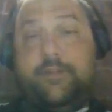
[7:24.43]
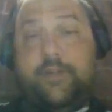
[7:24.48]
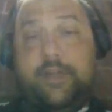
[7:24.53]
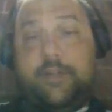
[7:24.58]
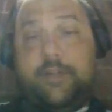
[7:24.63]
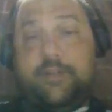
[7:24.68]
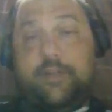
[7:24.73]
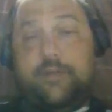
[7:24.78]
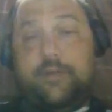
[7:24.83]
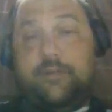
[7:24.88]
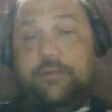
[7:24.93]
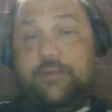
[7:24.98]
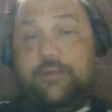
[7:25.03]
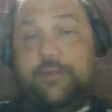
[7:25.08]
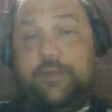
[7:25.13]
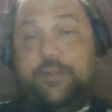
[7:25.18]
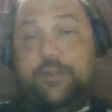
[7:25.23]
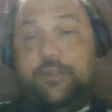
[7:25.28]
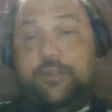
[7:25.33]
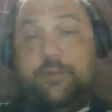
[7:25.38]
and so
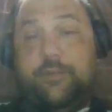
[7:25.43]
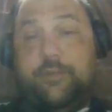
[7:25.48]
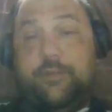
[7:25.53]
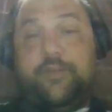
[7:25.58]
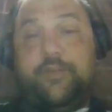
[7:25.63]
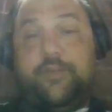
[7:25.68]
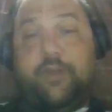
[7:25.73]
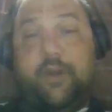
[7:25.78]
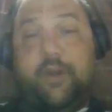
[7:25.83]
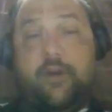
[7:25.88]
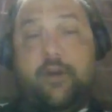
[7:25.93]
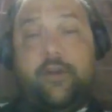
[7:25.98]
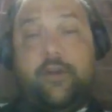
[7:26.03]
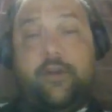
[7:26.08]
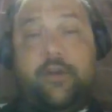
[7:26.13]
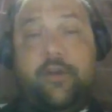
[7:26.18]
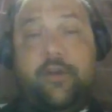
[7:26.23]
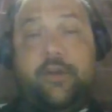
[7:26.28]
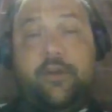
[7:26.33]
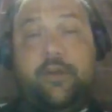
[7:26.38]
should be disregarded.